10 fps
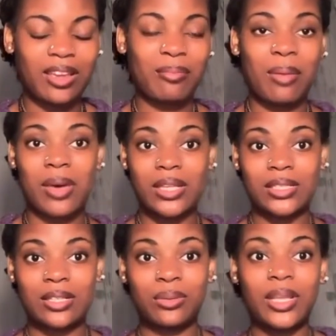My mind
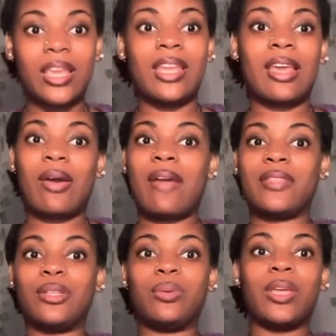set on it and now I have
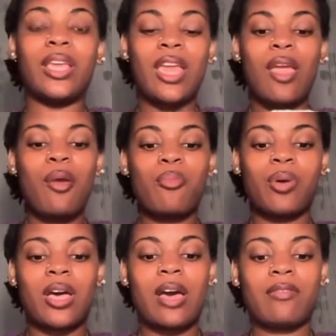to do it.
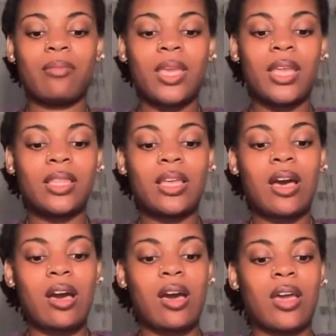But I've made the
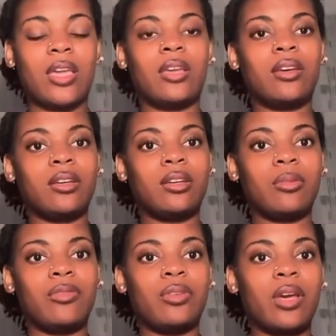eye.
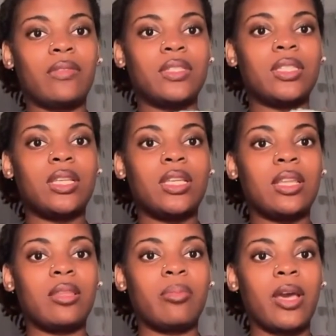If you guys seen
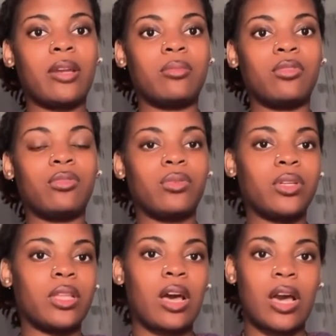the pattern before,
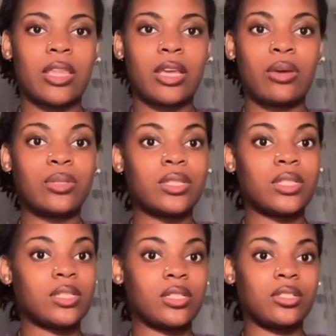the eye that goes in the
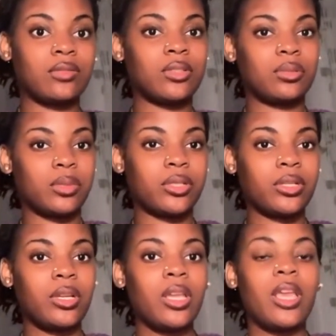center of the sweater,
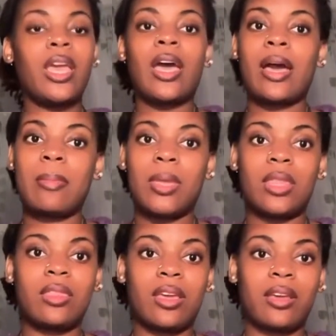I made
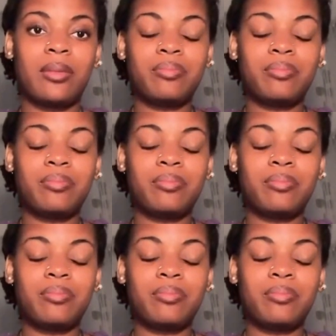that.